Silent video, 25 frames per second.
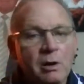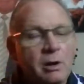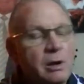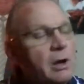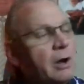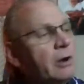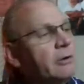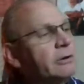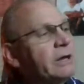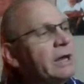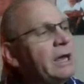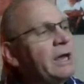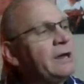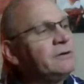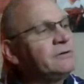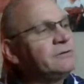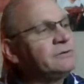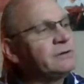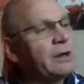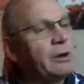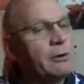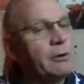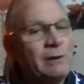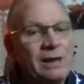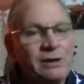Okay,
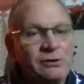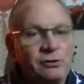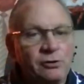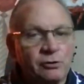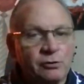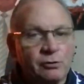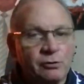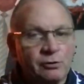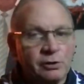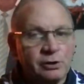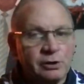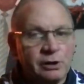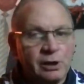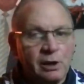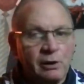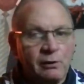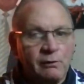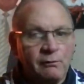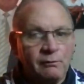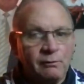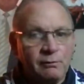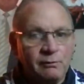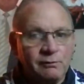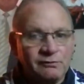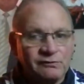so, and you're going to
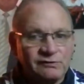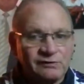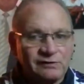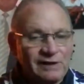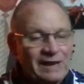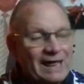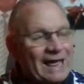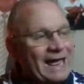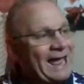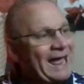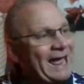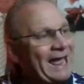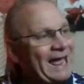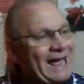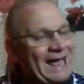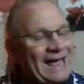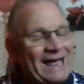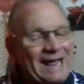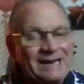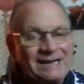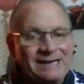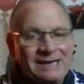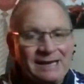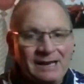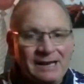go
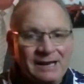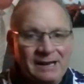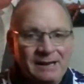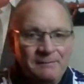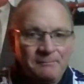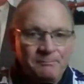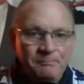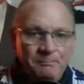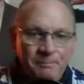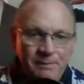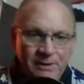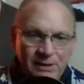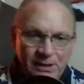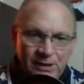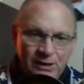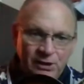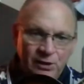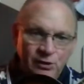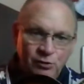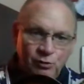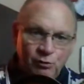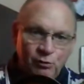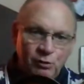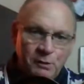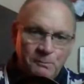slide, and
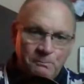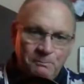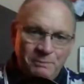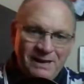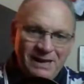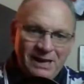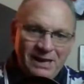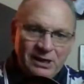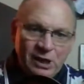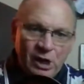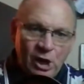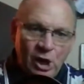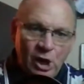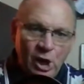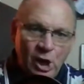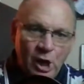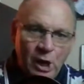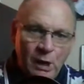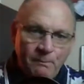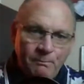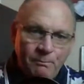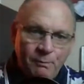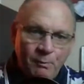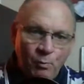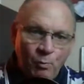then you're going to pick
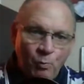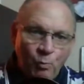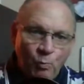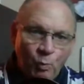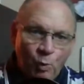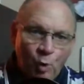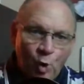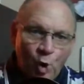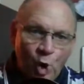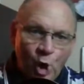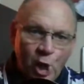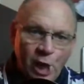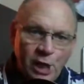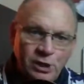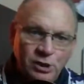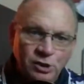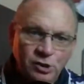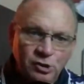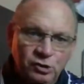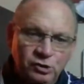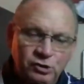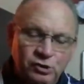up 1,